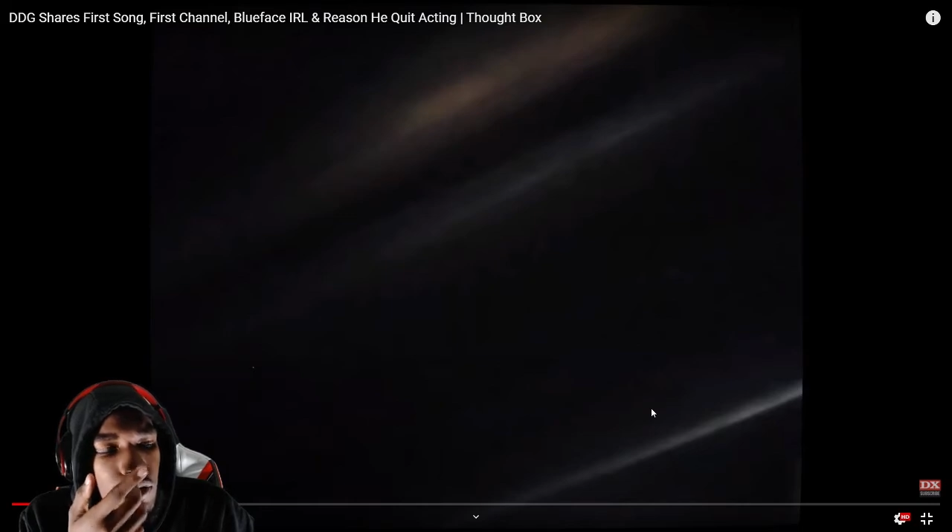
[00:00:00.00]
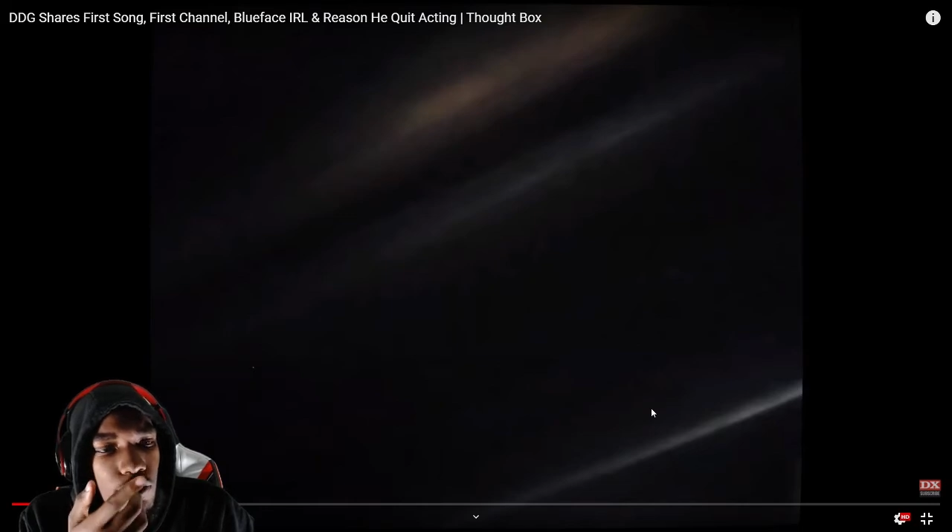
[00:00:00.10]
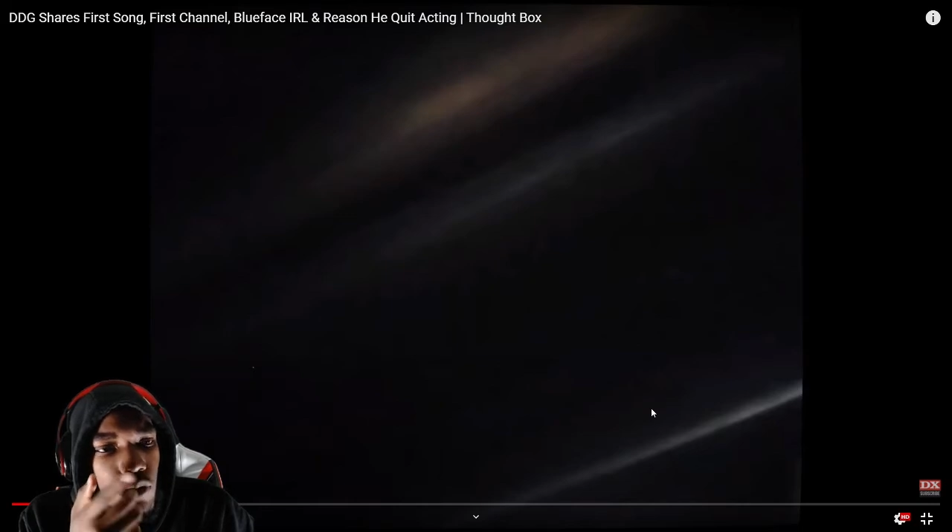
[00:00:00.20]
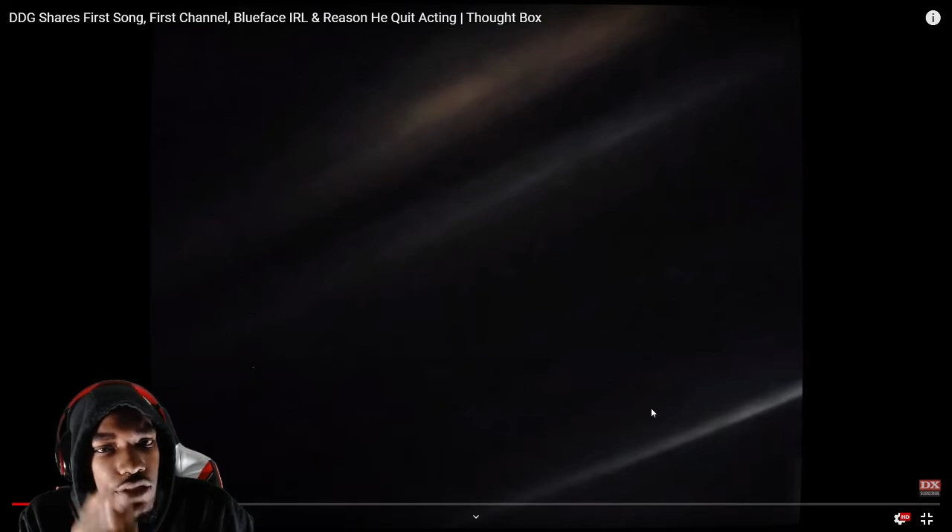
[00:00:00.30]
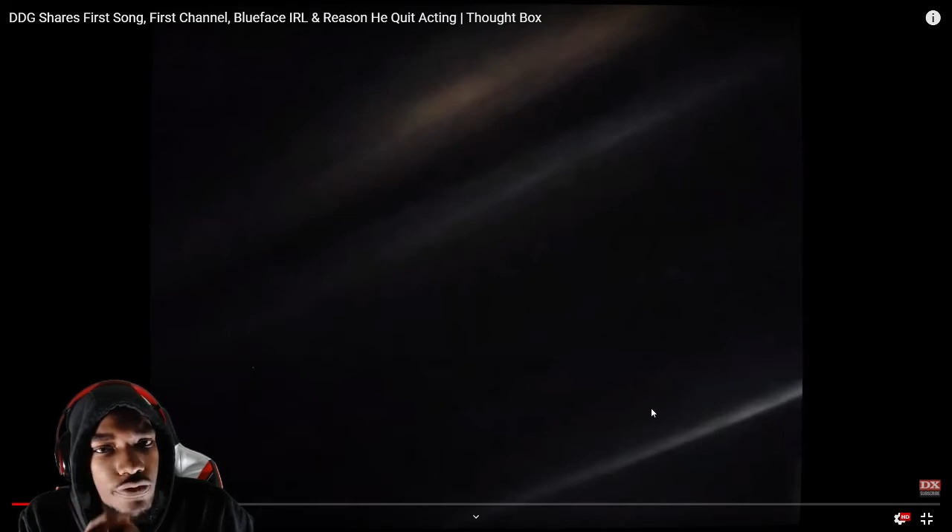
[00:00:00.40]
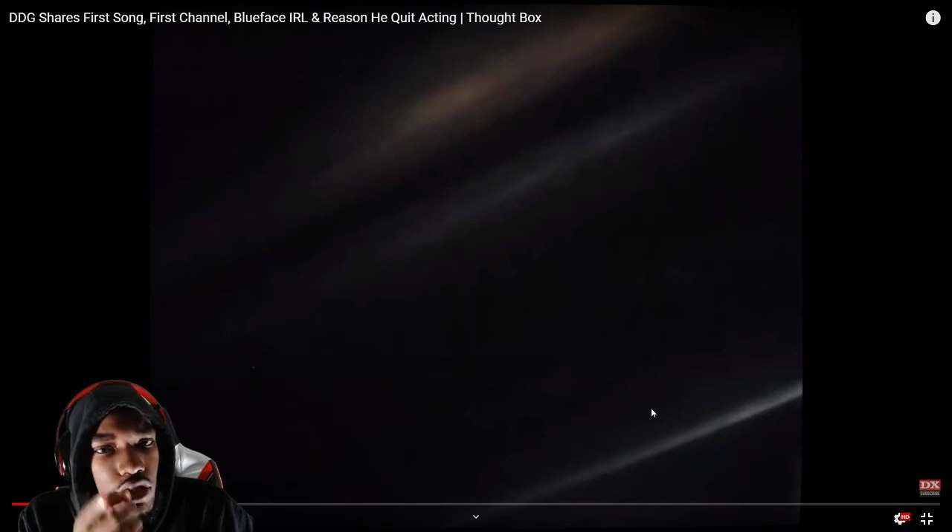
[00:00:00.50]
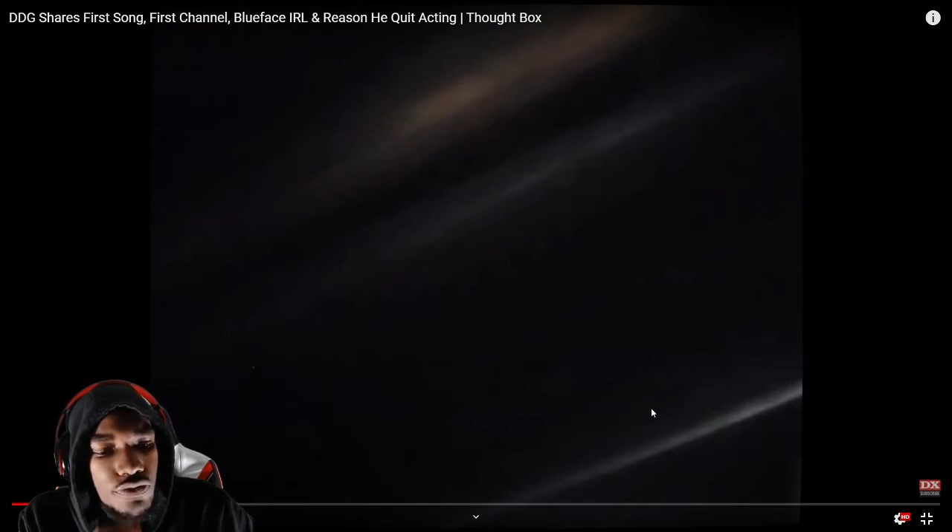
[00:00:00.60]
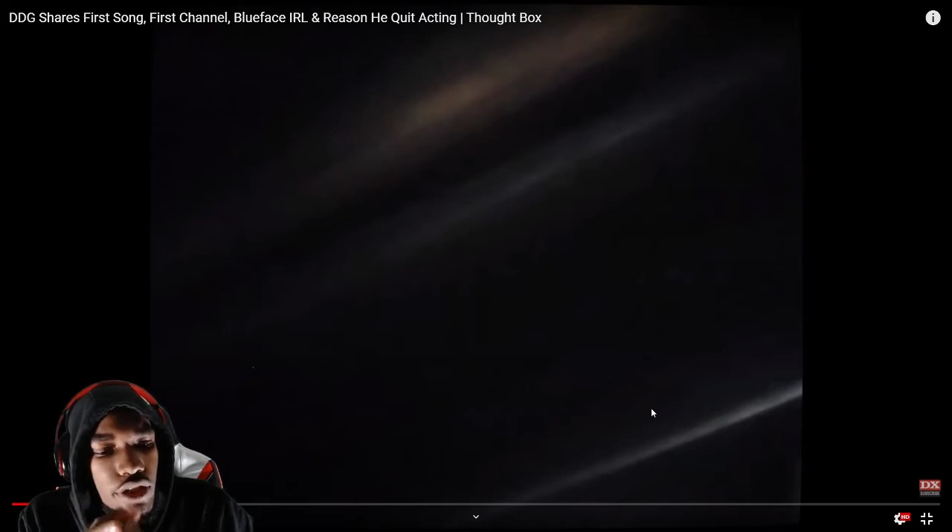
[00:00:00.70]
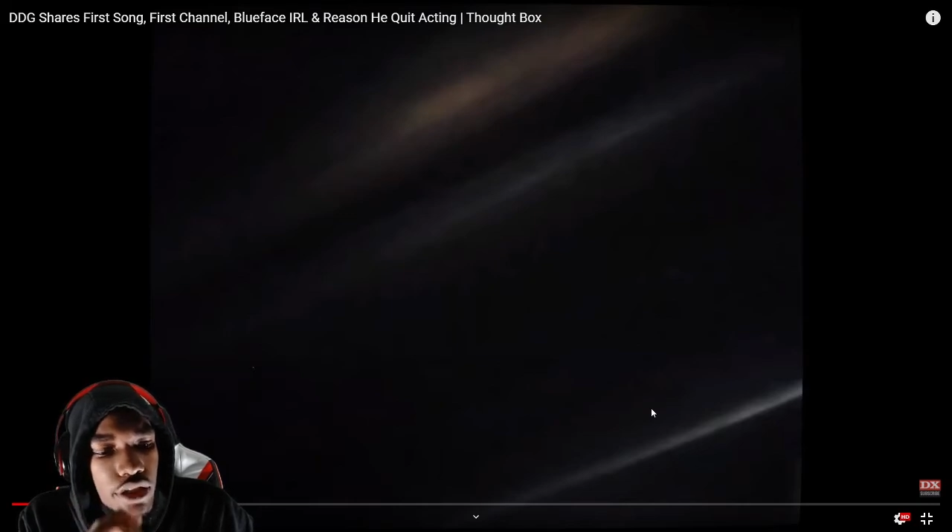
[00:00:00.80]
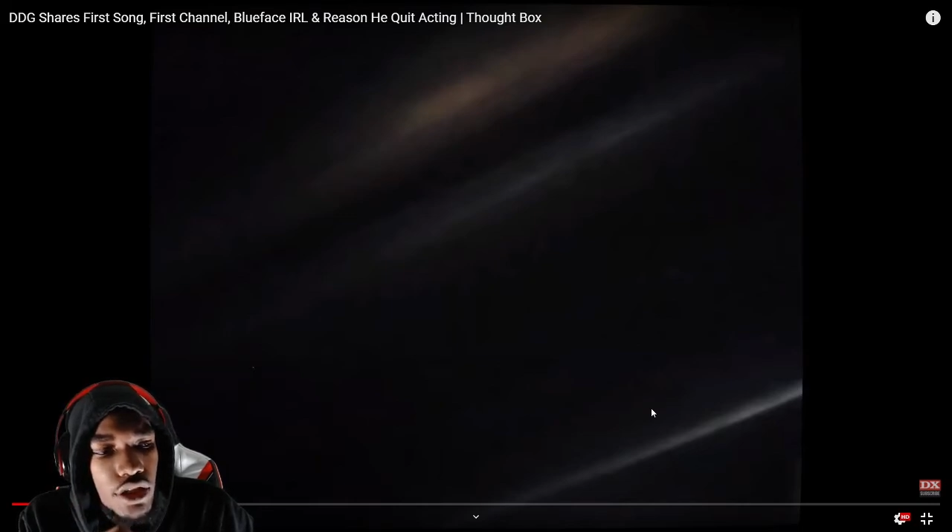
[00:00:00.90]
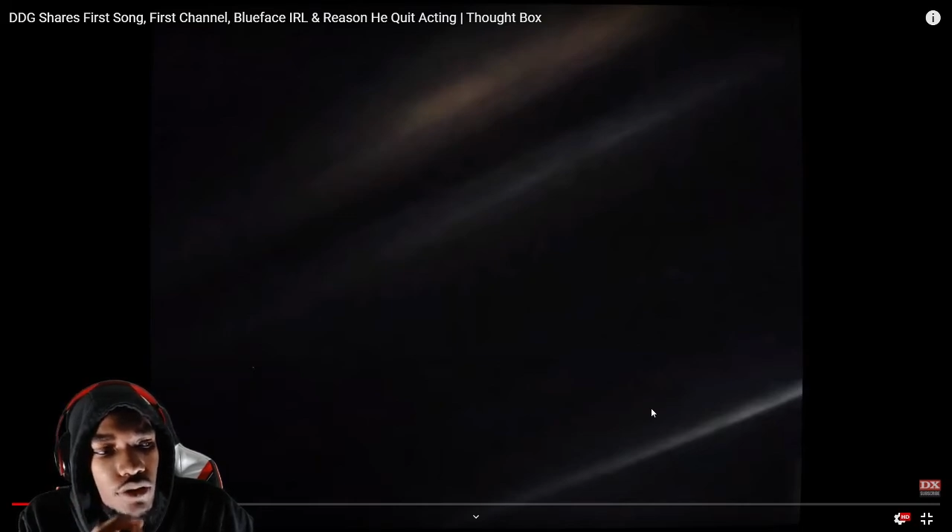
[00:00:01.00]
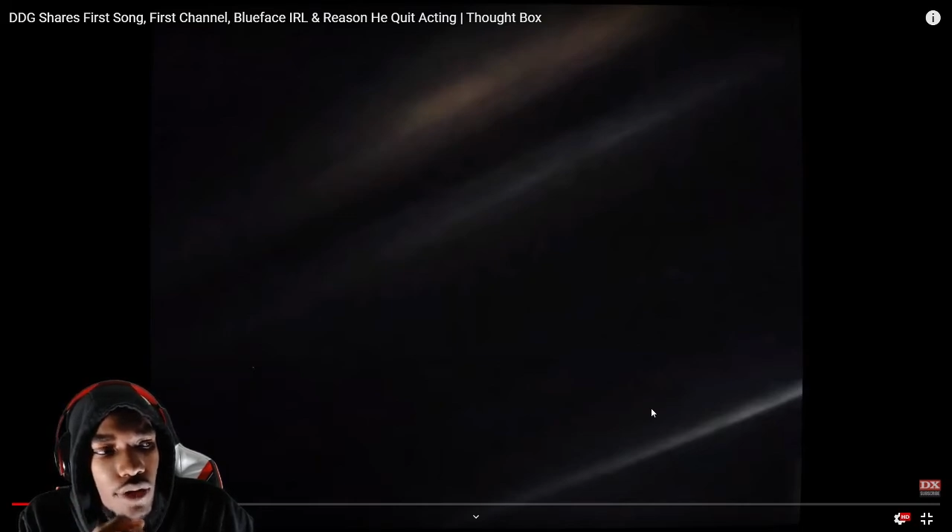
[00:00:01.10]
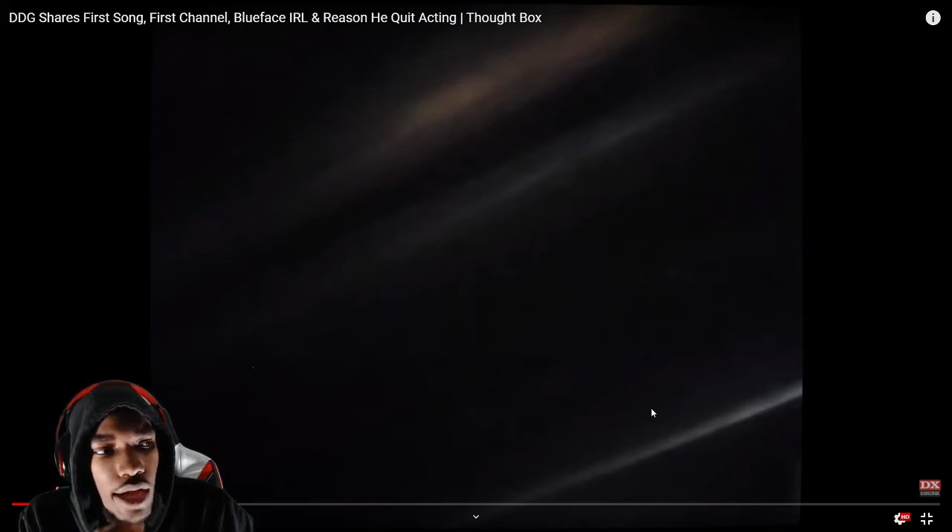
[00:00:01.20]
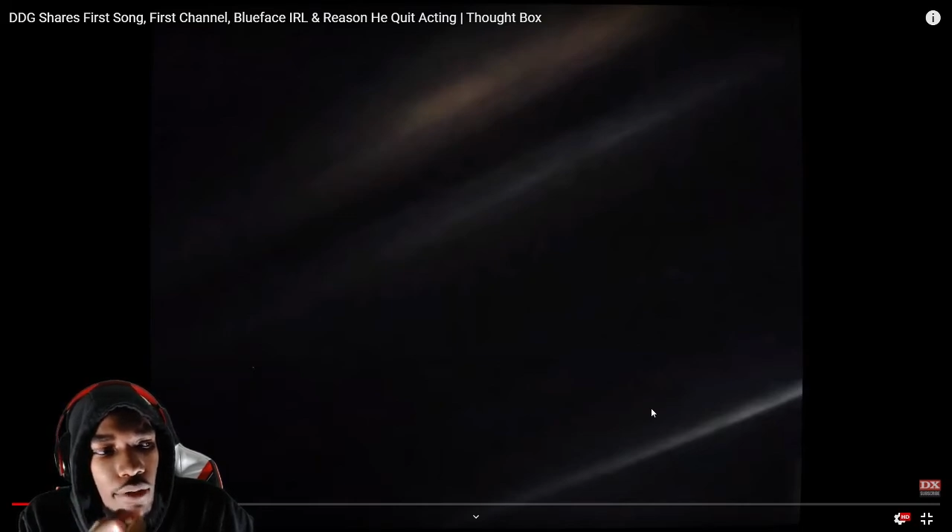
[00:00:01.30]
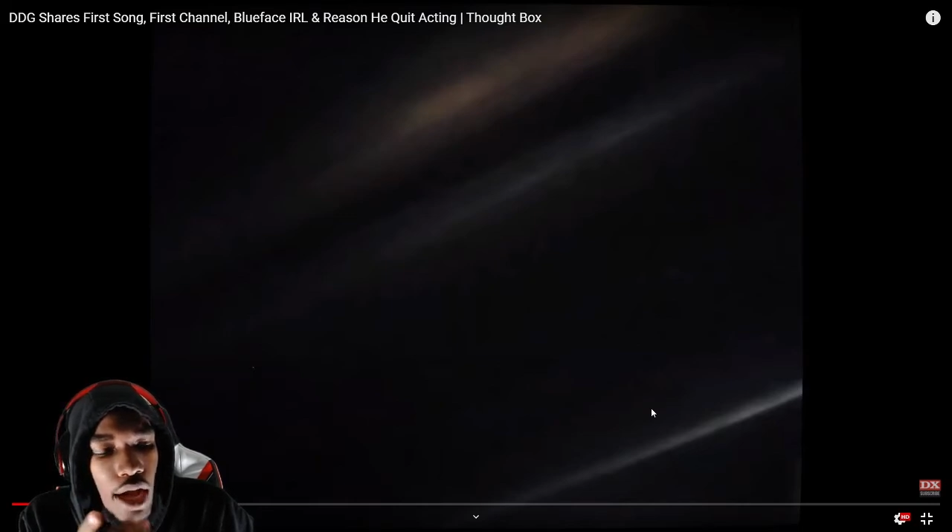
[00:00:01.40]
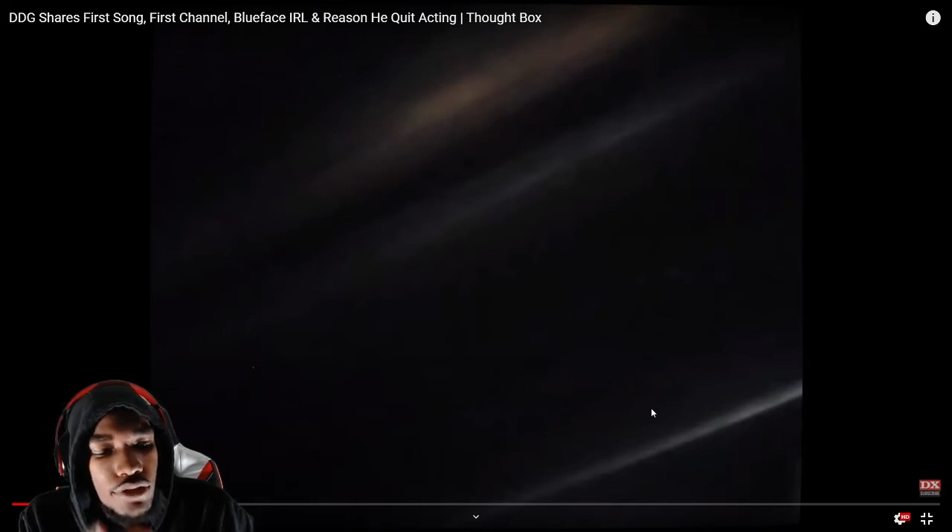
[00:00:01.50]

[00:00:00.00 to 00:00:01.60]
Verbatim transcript: His first video, I,